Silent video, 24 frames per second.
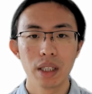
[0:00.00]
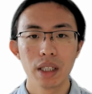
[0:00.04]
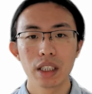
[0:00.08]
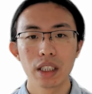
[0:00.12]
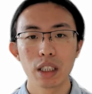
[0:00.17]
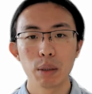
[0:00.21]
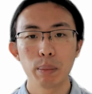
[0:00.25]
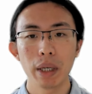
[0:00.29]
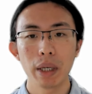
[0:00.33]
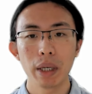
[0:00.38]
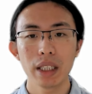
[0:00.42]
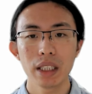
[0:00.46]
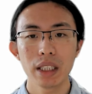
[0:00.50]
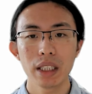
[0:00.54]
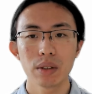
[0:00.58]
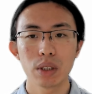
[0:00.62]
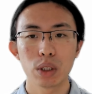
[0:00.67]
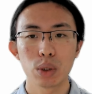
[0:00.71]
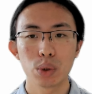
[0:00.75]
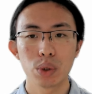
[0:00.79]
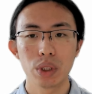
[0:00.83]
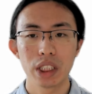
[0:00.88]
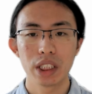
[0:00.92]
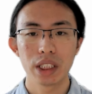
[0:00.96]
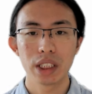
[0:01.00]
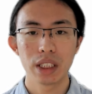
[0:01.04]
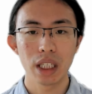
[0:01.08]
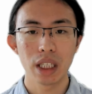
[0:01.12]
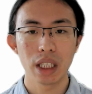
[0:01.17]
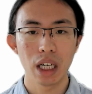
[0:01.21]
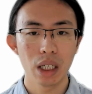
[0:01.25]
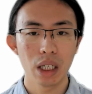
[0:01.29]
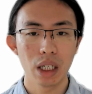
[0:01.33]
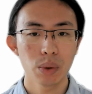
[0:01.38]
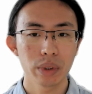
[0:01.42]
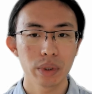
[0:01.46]
depending on the
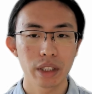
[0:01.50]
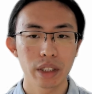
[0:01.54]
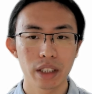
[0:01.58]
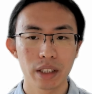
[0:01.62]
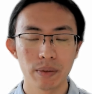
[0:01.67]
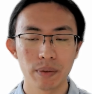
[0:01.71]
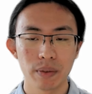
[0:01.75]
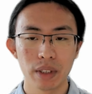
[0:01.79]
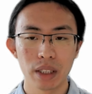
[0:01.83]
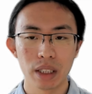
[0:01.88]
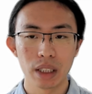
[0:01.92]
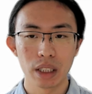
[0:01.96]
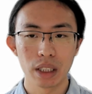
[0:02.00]
GC algorithm,